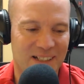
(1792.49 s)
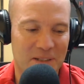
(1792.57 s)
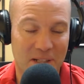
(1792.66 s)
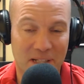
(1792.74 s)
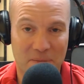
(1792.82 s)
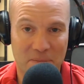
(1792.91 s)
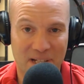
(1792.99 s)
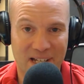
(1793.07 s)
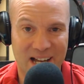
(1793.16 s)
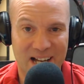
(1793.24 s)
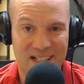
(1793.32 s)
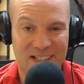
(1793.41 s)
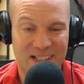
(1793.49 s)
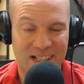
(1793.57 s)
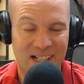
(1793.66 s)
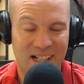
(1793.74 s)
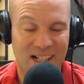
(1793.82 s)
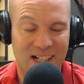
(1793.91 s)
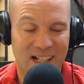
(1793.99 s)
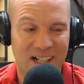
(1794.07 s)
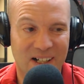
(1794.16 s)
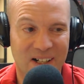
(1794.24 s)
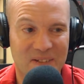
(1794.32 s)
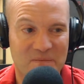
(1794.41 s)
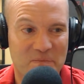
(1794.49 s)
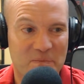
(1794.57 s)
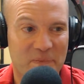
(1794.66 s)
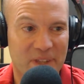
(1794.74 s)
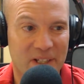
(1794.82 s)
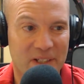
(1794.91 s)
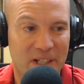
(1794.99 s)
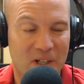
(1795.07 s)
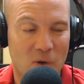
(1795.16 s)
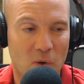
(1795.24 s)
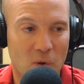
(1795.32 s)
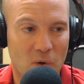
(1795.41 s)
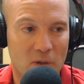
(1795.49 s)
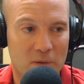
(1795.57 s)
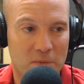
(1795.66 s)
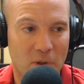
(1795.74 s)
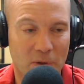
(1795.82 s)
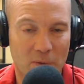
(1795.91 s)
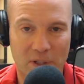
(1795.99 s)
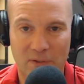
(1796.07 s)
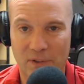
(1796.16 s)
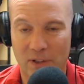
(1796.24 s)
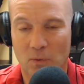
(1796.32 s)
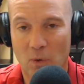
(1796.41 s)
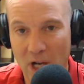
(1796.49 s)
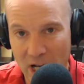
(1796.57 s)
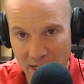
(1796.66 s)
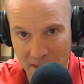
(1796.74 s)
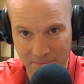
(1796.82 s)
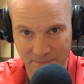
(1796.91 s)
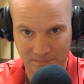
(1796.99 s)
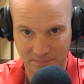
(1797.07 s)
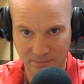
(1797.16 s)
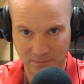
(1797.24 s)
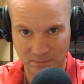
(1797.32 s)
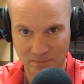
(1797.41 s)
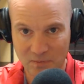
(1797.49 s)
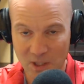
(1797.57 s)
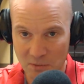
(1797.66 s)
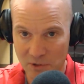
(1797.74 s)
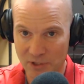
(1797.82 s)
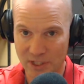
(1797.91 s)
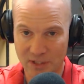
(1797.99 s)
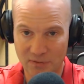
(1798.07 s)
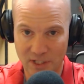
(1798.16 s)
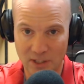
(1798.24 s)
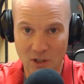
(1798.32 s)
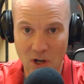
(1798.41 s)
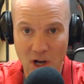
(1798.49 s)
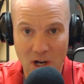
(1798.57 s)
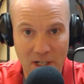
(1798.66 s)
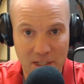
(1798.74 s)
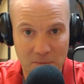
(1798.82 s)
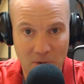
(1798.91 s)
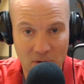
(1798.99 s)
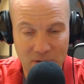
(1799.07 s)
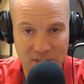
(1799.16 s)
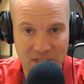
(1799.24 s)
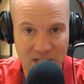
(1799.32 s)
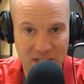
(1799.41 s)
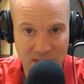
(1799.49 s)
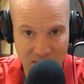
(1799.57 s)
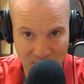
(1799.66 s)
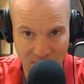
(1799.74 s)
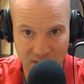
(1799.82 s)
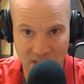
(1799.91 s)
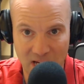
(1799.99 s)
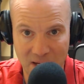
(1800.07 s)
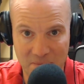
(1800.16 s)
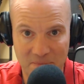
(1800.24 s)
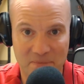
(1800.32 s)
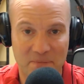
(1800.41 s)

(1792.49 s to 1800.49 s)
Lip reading: like a pickaxe. Dig a hole about 3 feet wide, about 6 feet long, and about 6 feet deep.